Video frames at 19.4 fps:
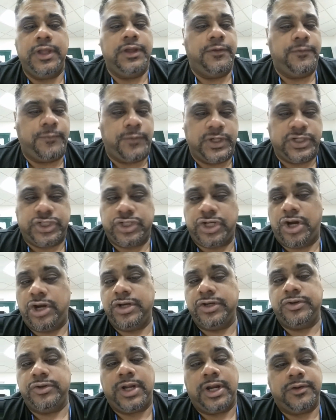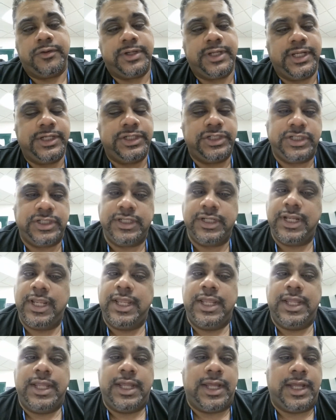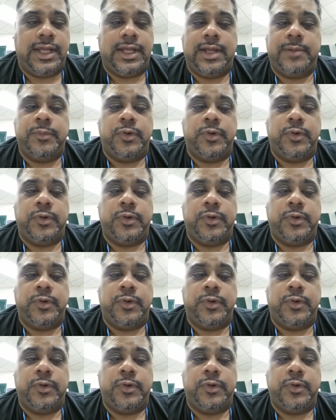fresh start, new congregation, I'm